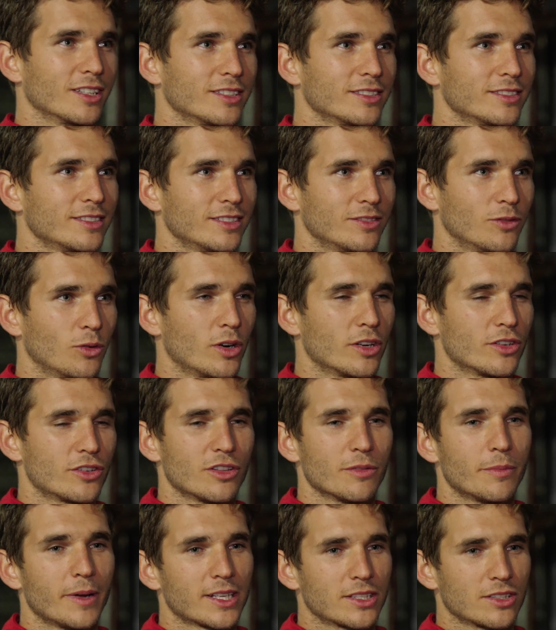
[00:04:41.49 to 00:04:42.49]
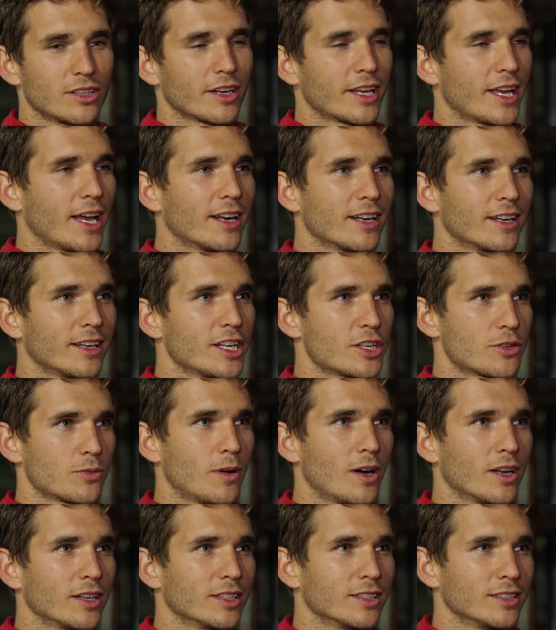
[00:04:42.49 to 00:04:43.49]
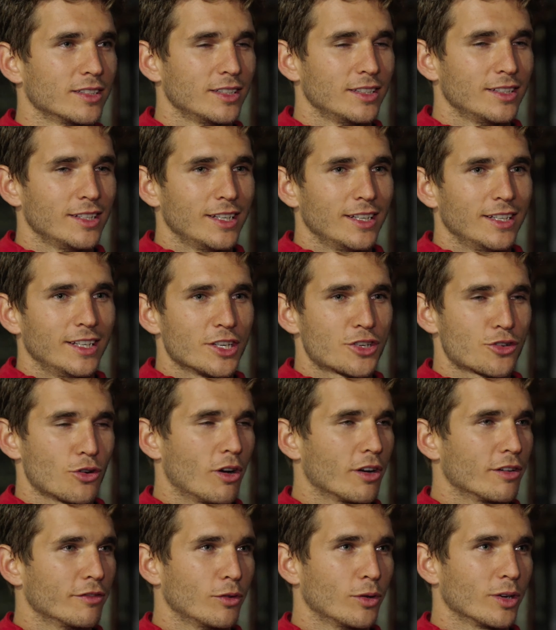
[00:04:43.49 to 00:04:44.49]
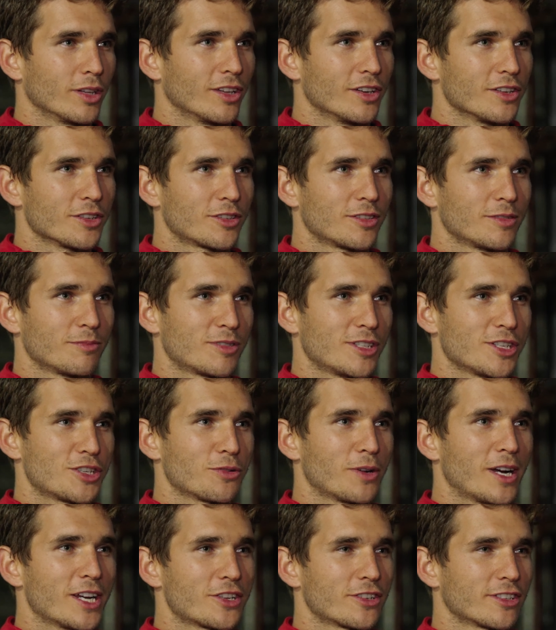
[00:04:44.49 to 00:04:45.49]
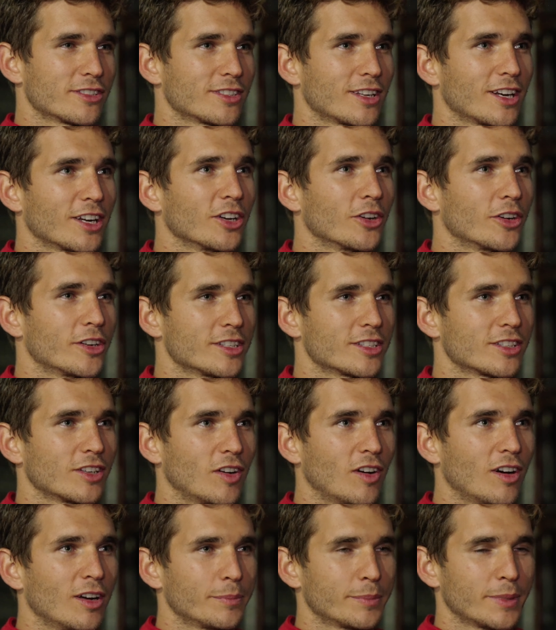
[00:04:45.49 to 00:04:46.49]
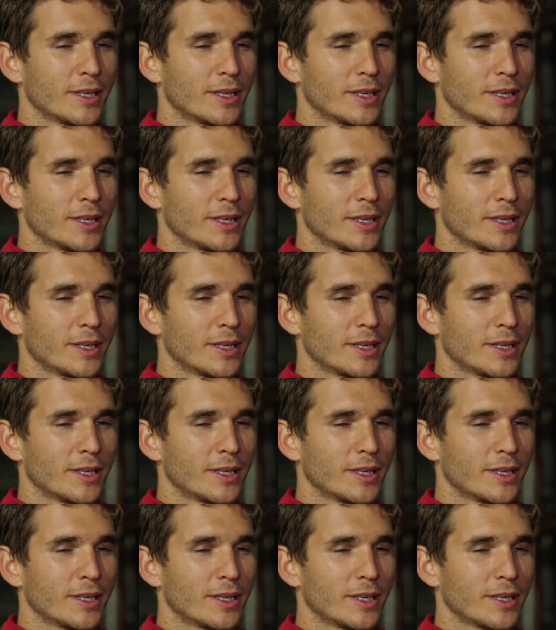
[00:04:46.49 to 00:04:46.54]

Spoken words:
I want to do the best that I can at each one and try and avoid those situations that I got in tonight,